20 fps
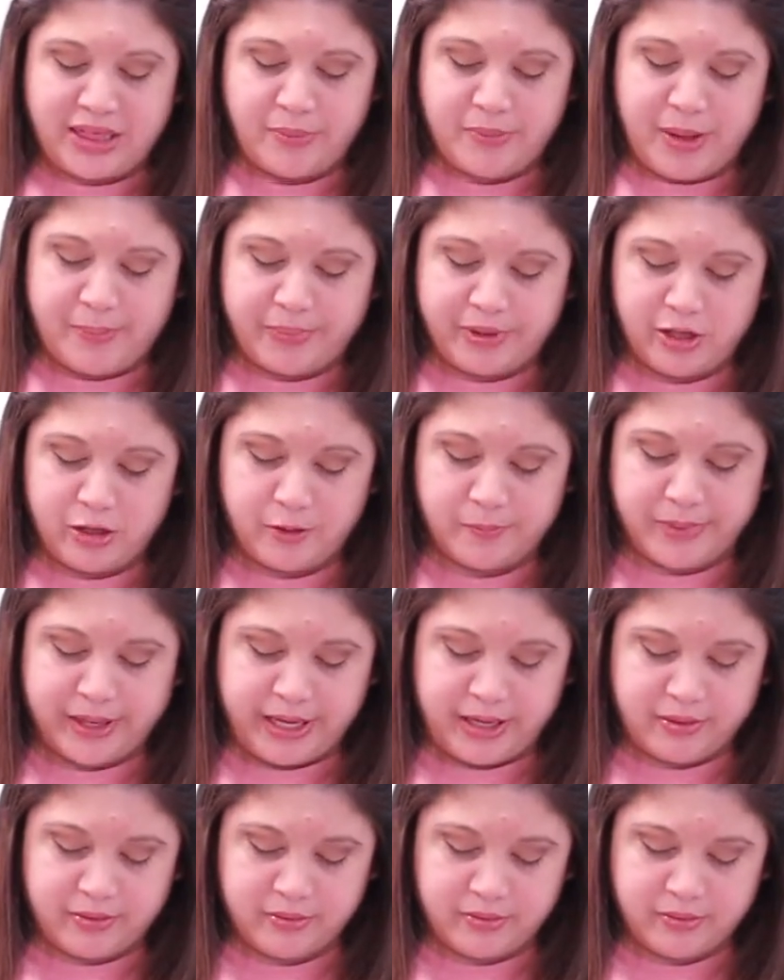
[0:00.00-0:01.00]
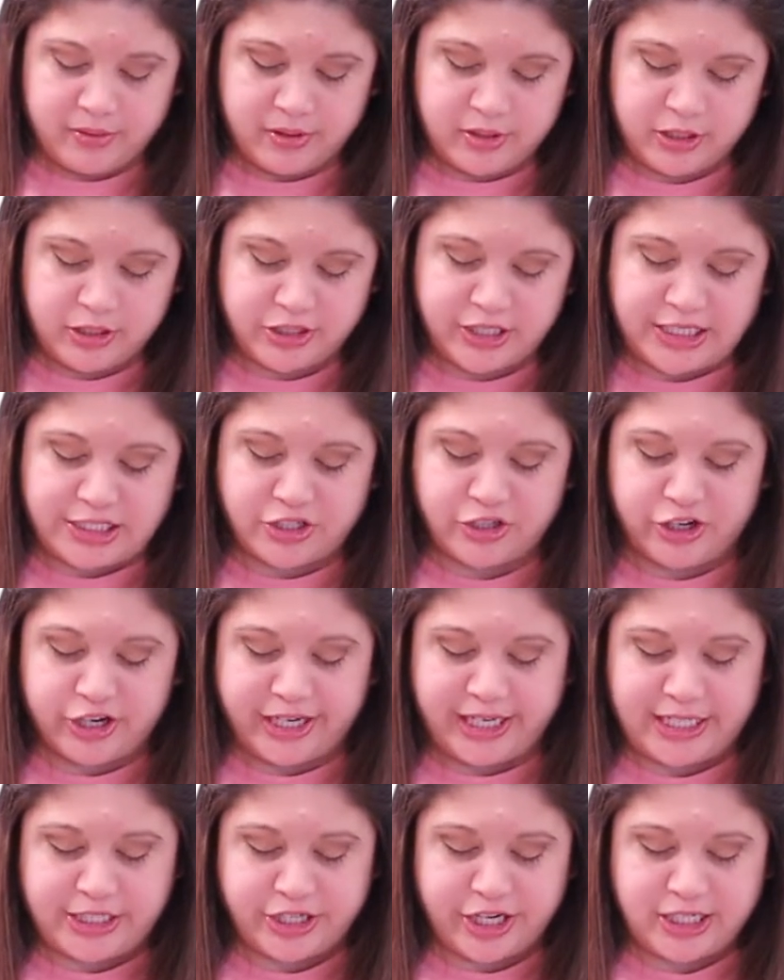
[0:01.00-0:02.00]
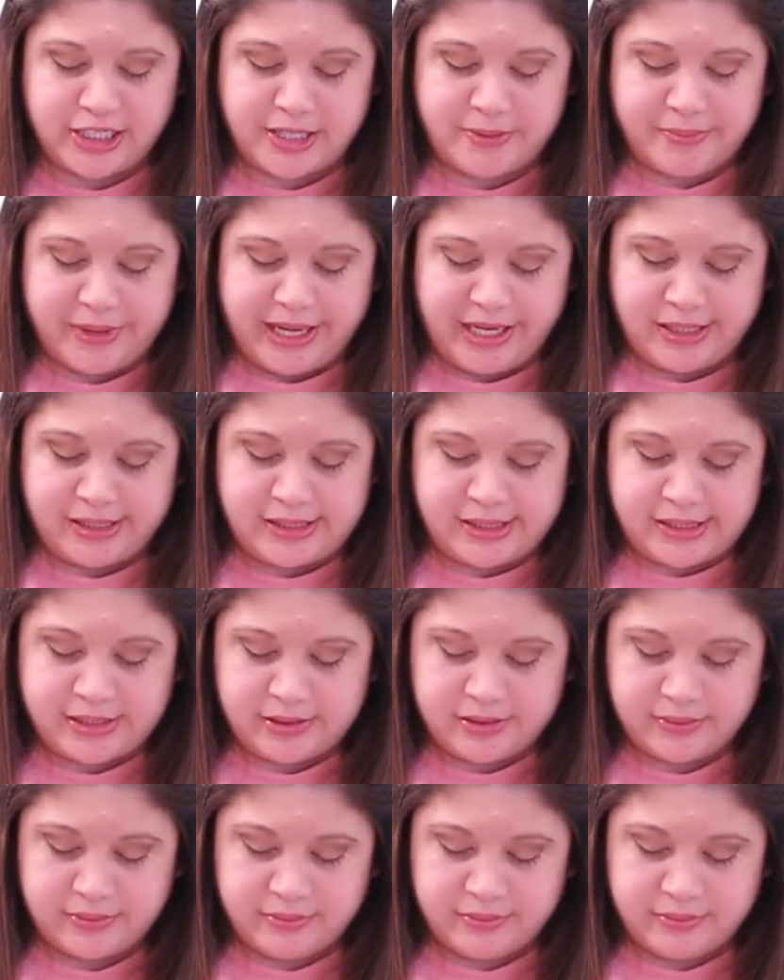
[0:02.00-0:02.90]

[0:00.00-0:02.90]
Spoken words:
them up a little bit just so they're easier to mix.